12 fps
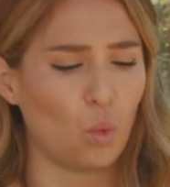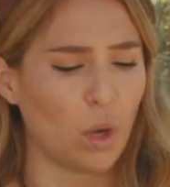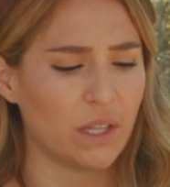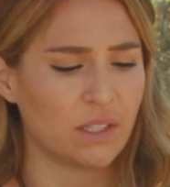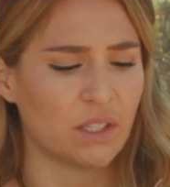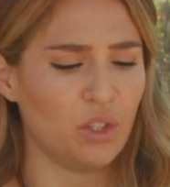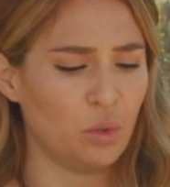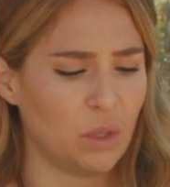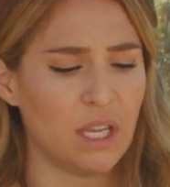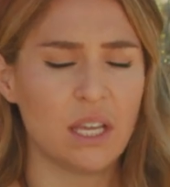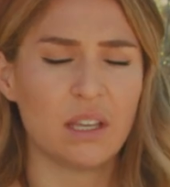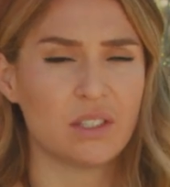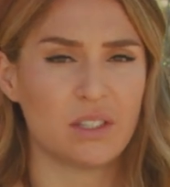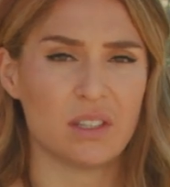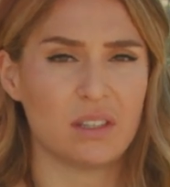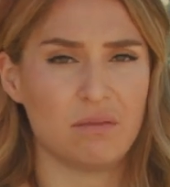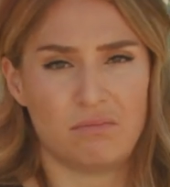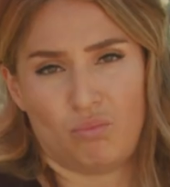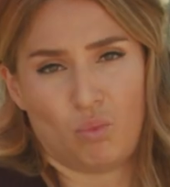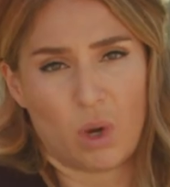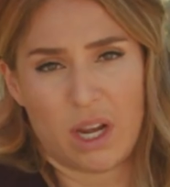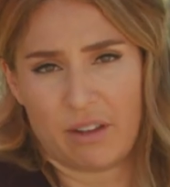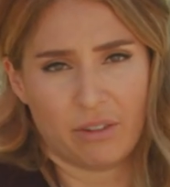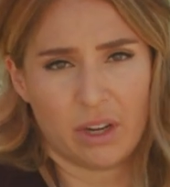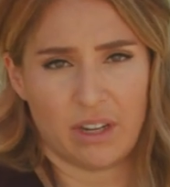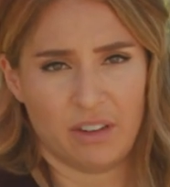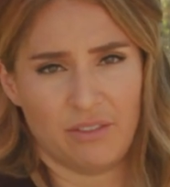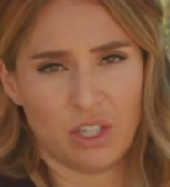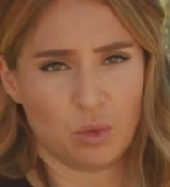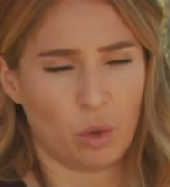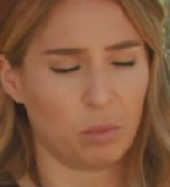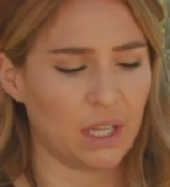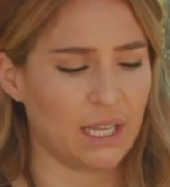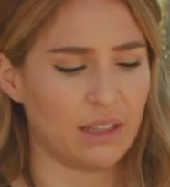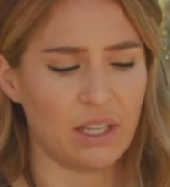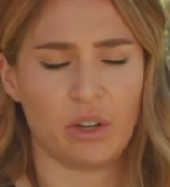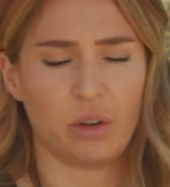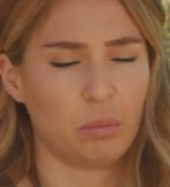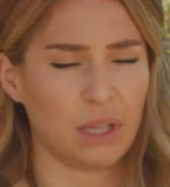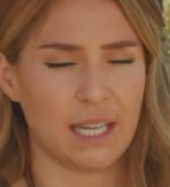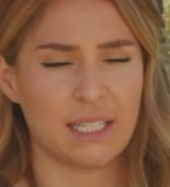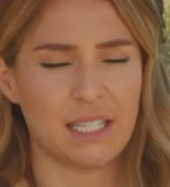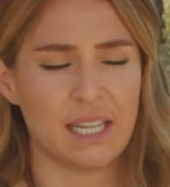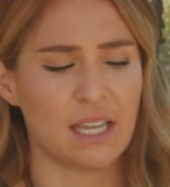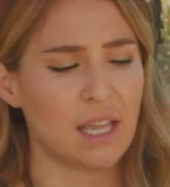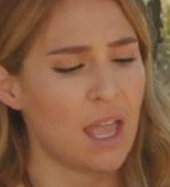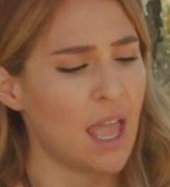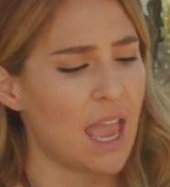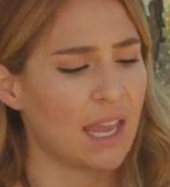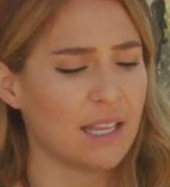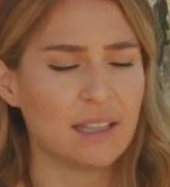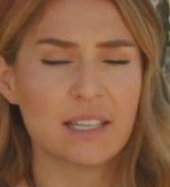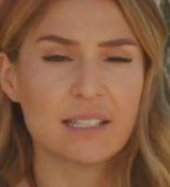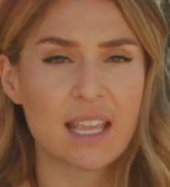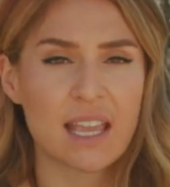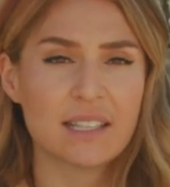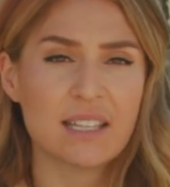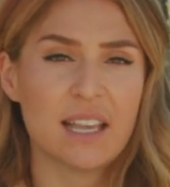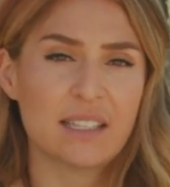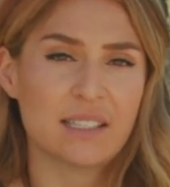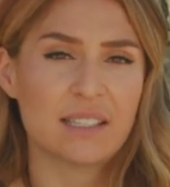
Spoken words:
what's unique to whatever individual plant that you're planting. And in this case, it's